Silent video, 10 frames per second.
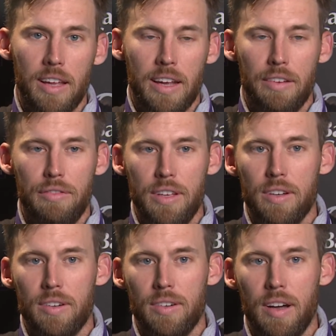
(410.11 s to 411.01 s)
Like I
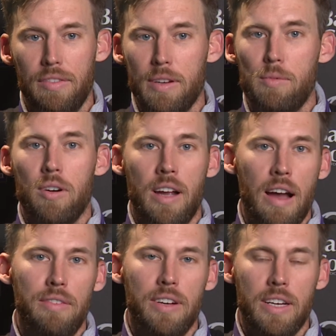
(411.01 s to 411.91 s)
feel more
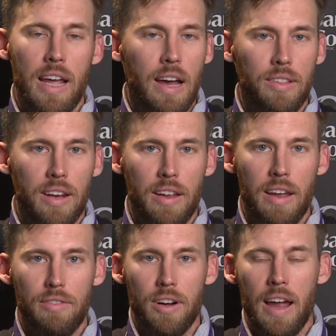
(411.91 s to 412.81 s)
confident now than I
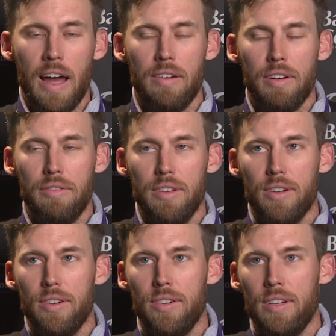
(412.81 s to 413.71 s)
ever have. I
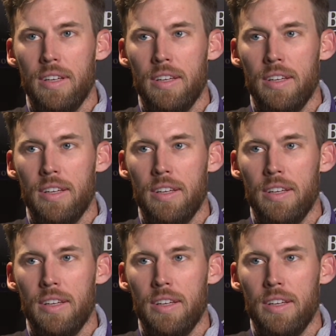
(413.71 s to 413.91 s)
feel